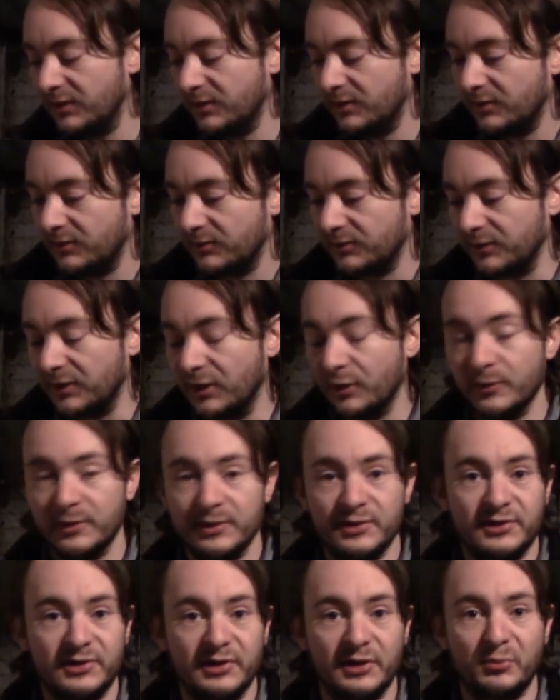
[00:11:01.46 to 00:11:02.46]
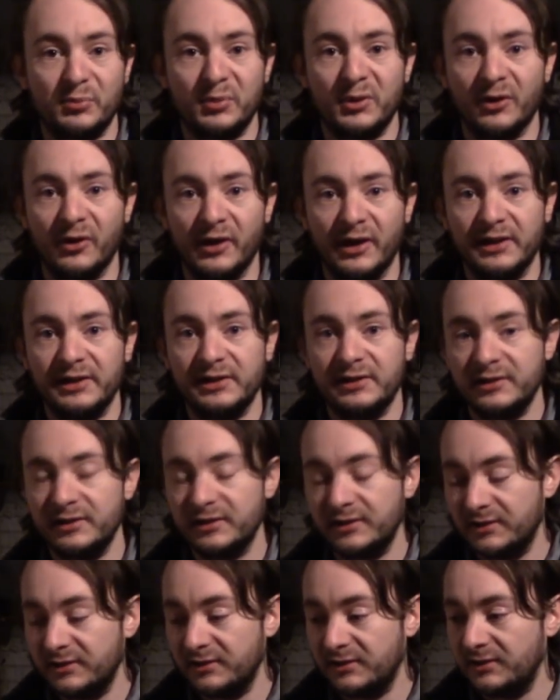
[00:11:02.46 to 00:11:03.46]
So instead of ply
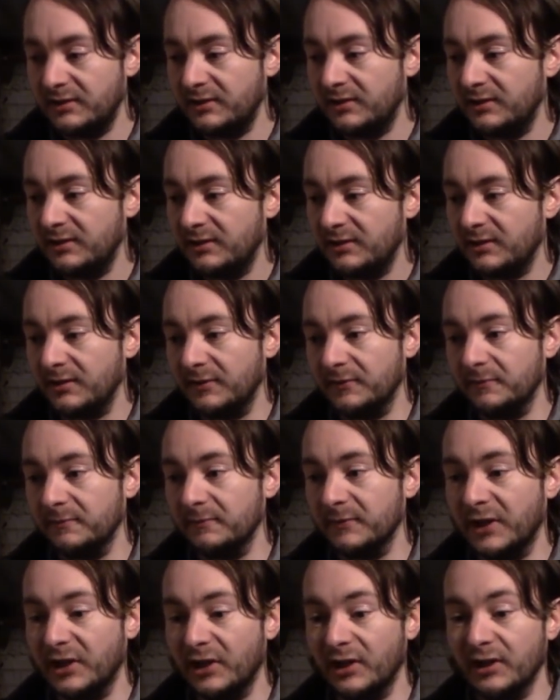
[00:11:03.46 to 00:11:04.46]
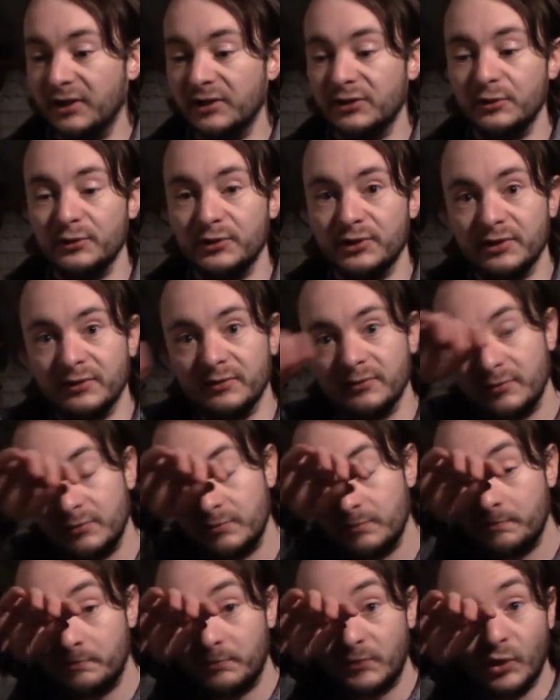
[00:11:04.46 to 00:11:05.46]
and uh, using
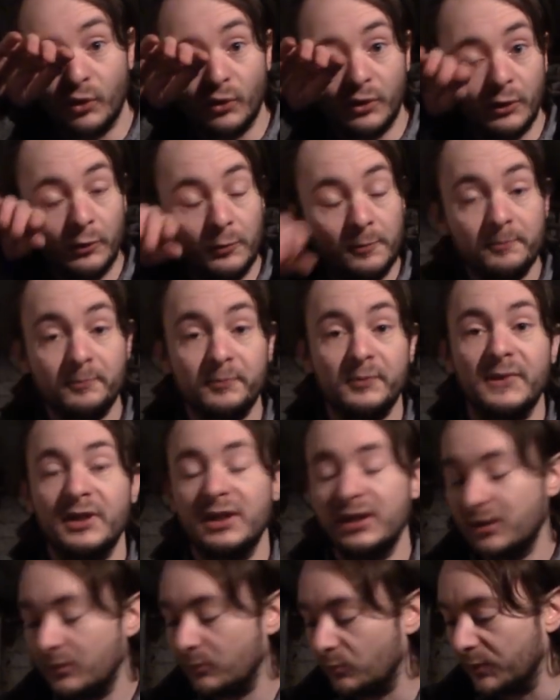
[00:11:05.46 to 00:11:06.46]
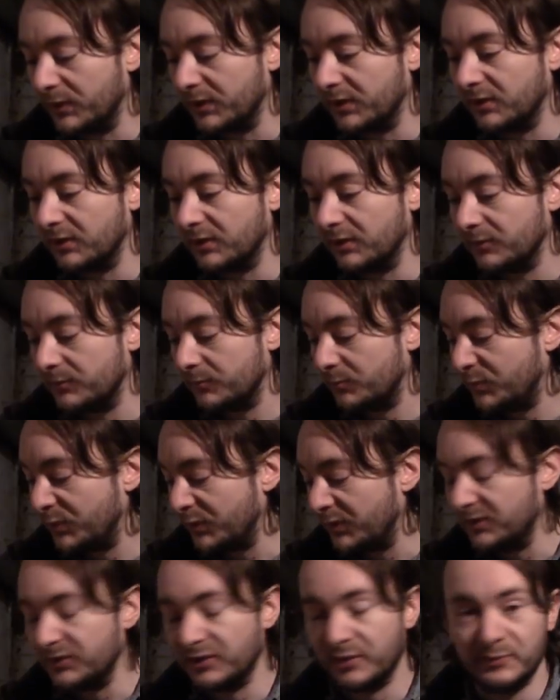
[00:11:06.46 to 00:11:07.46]
oil, we're going to
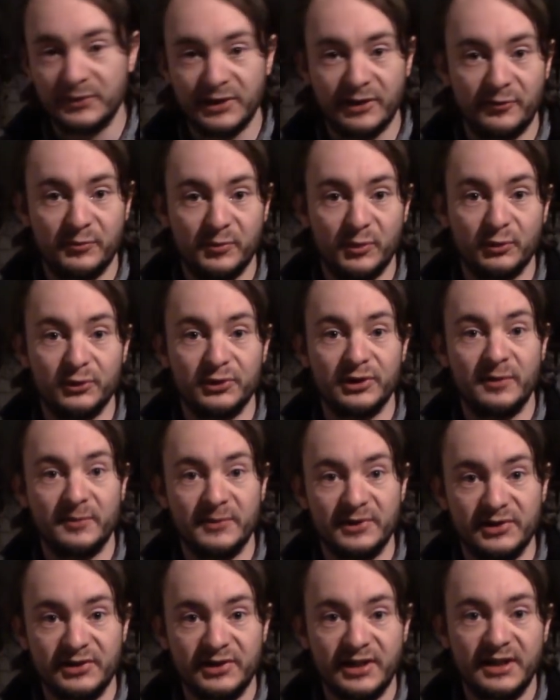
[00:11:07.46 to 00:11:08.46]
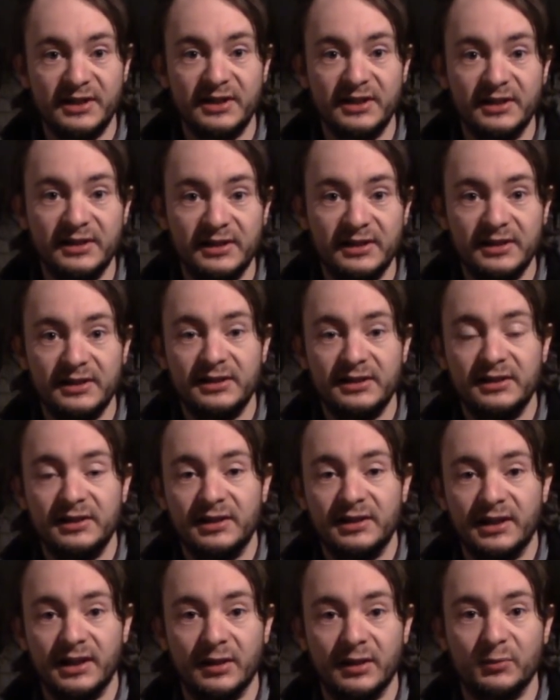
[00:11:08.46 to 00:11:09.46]
put these MDF boards up instead
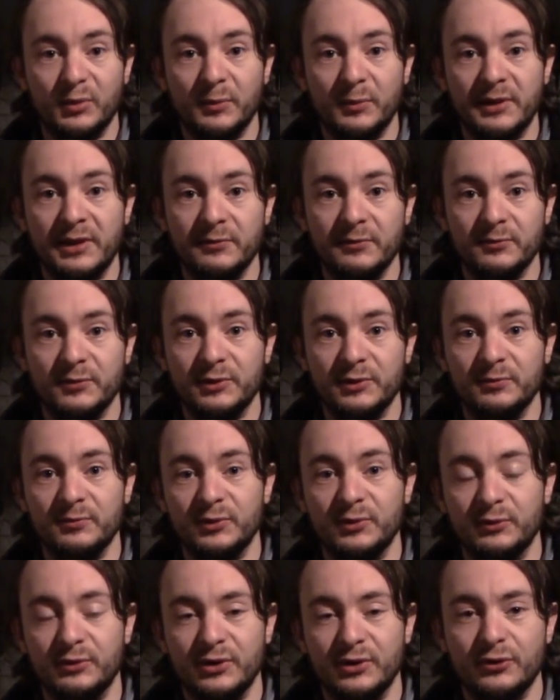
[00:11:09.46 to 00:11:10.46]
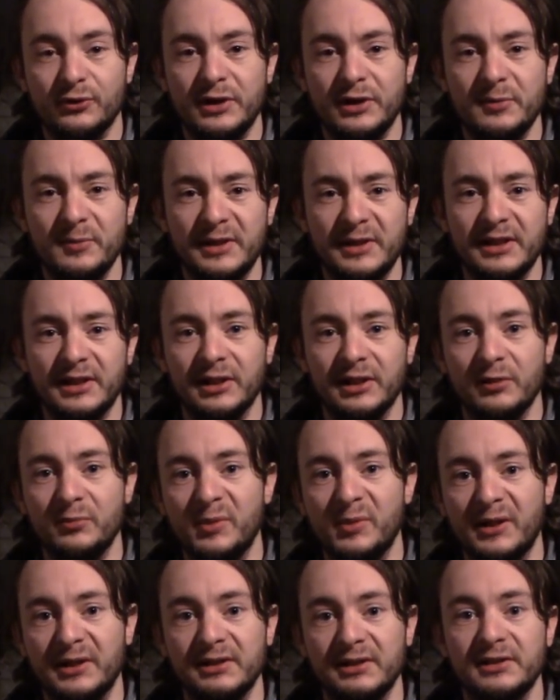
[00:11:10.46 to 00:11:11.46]
and probably give them some sort of creamy
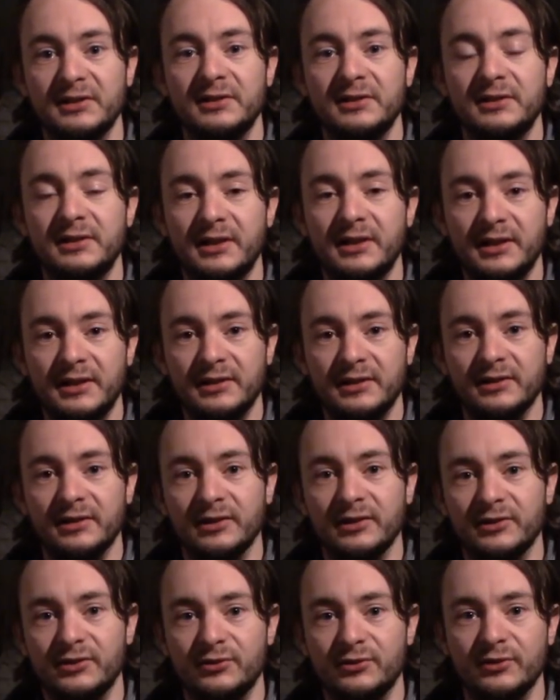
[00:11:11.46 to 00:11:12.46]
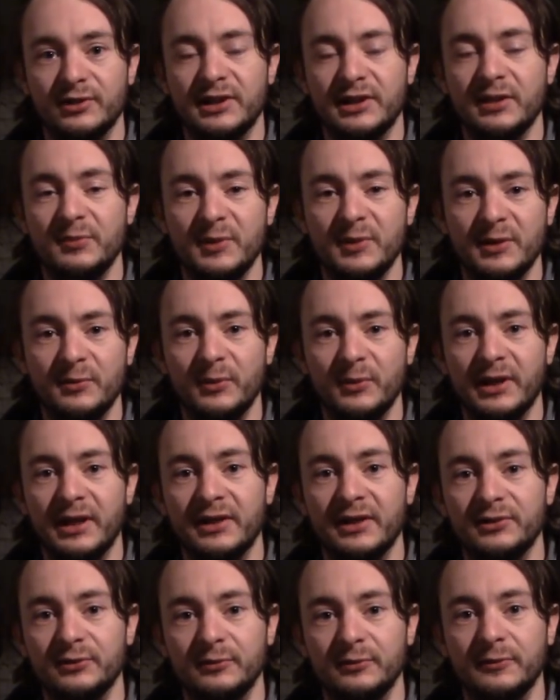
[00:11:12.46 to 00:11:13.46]
coloured paint uh, to try and keep it in with
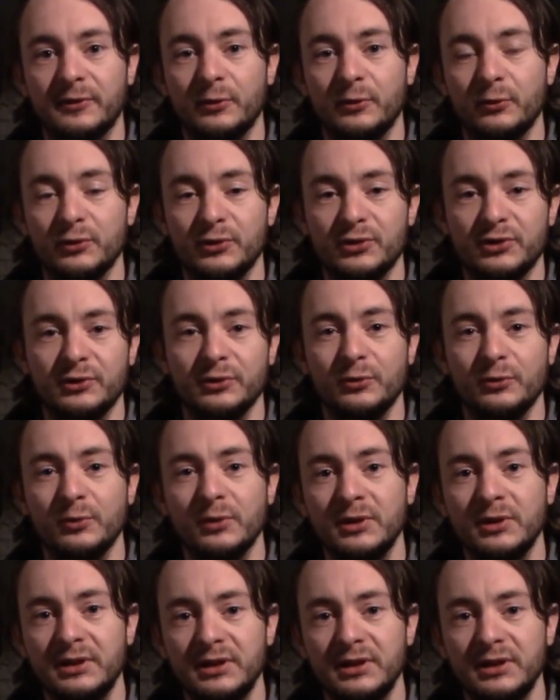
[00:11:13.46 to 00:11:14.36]
that sort of old school